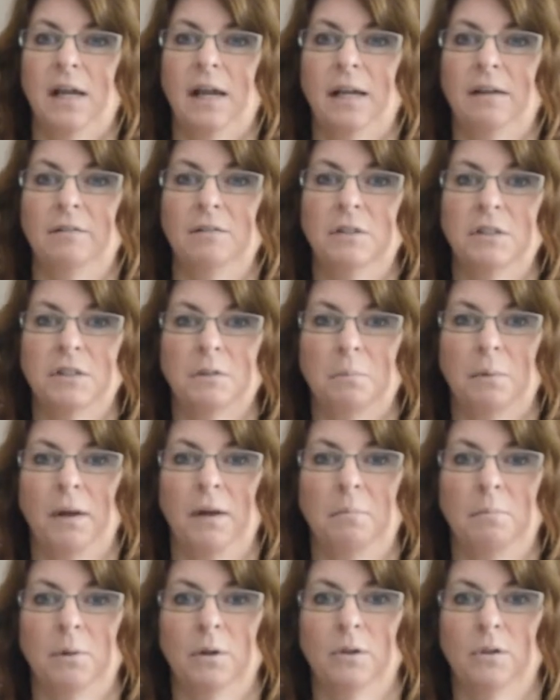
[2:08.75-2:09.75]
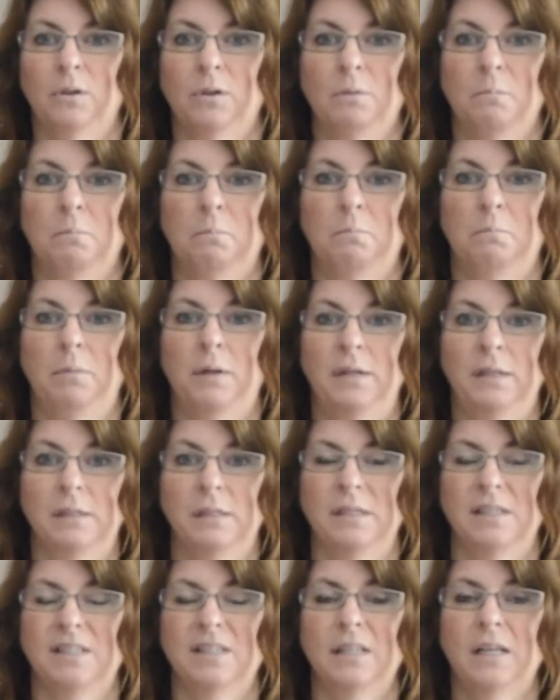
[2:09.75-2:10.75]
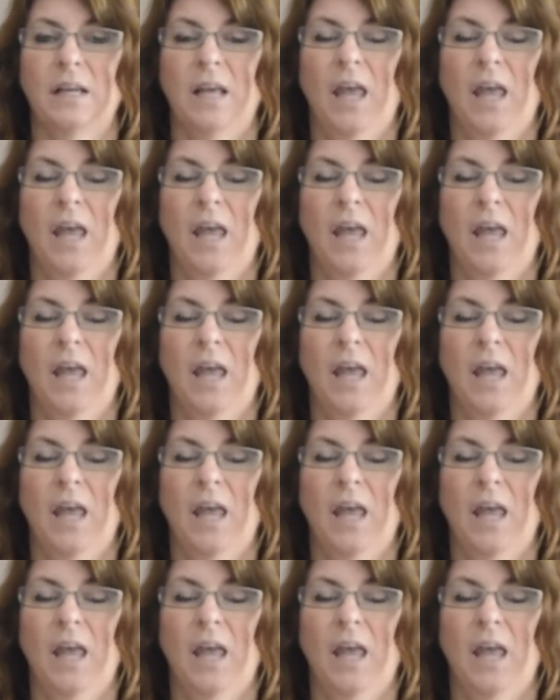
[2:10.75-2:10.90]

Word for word: and display per pieces.